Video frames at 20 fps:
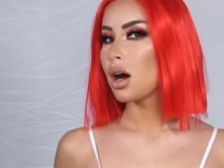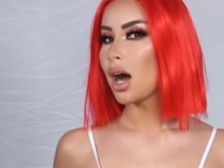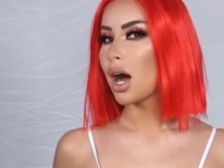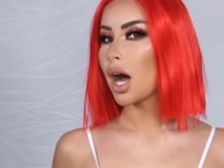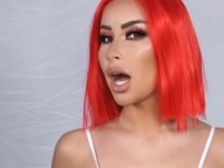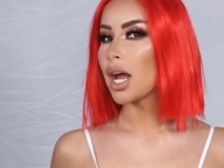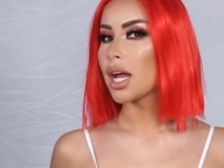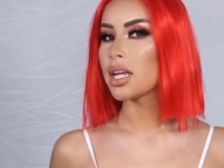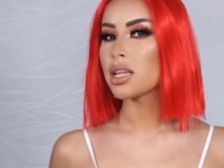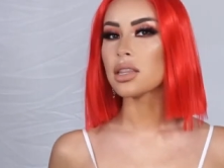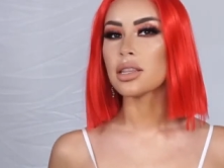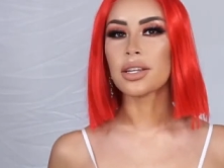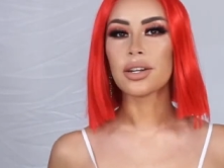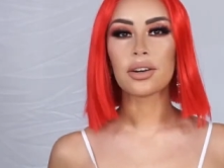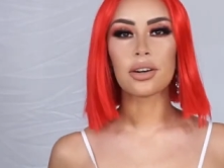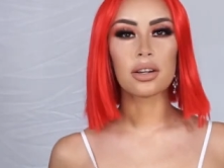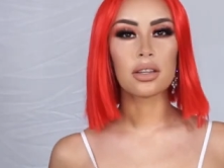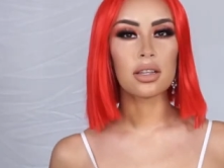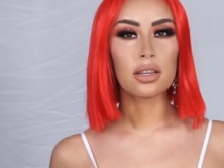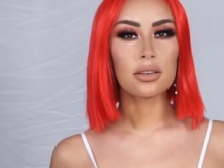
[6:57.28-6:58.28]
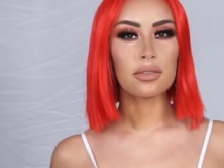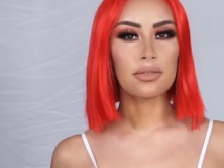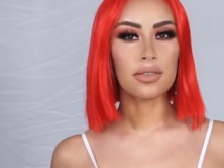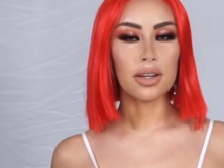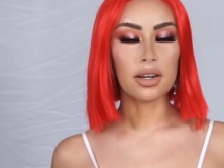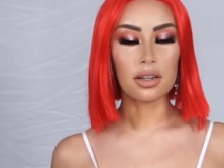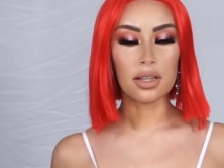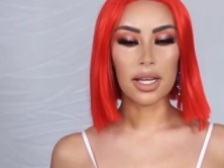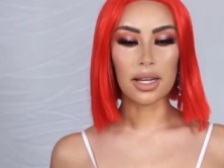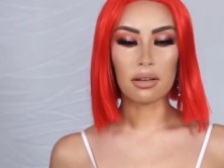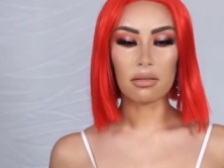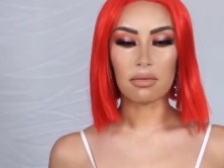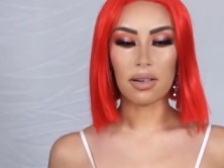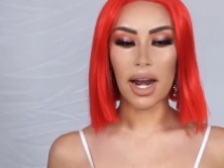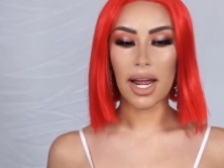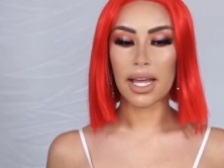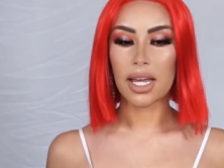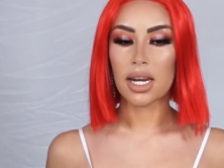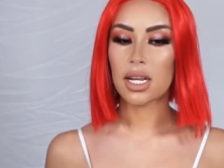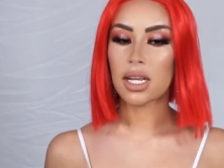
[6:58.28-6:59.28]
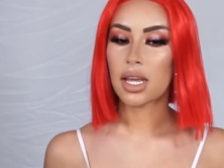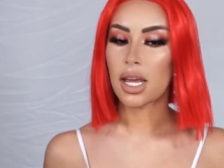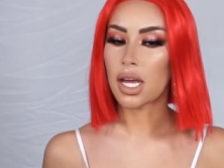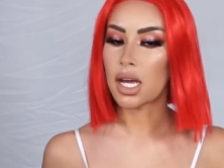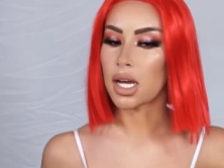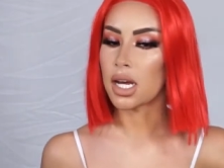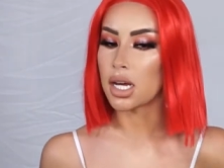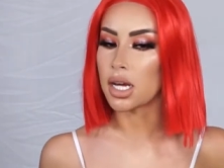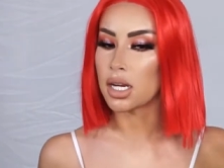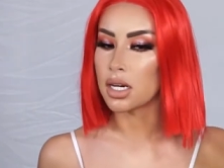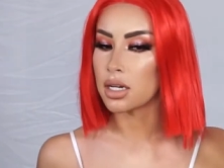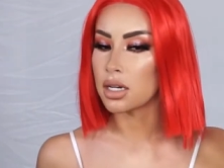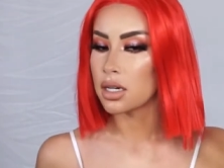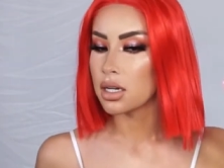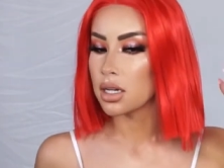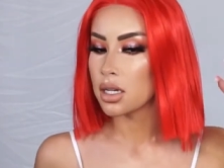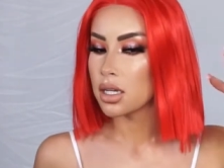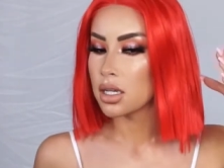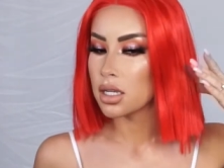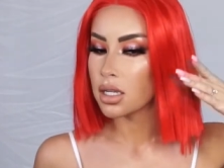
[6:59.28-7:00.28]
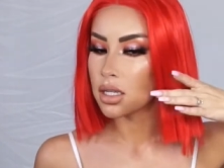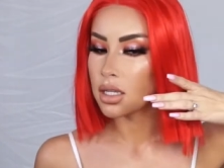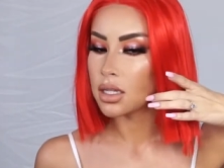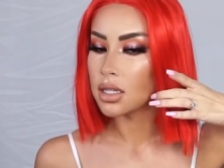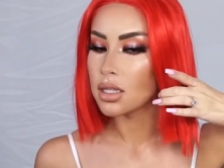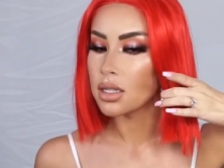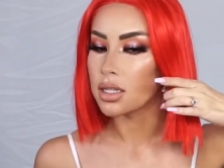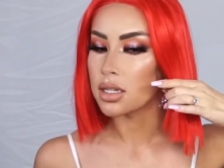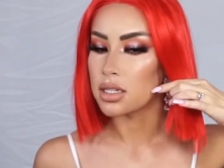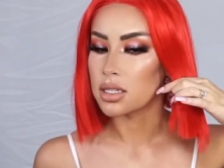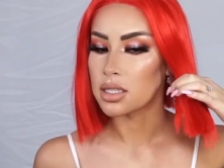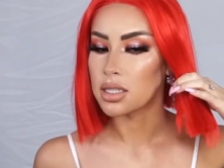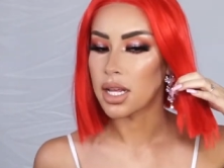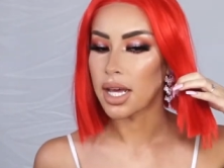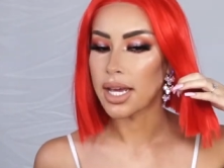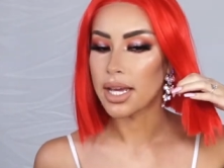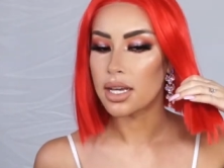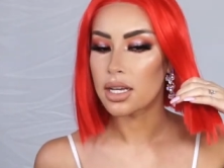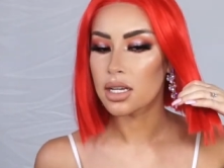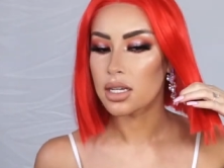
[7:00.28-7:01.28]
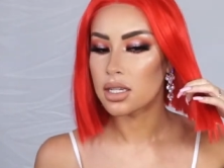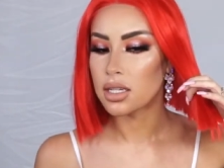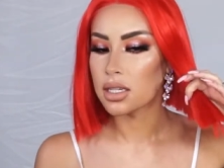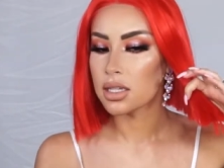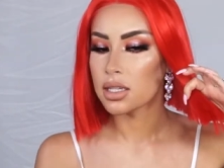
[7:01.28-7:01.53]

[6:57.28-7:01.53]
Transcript: I literally feel like Raggedy Ann. There's like,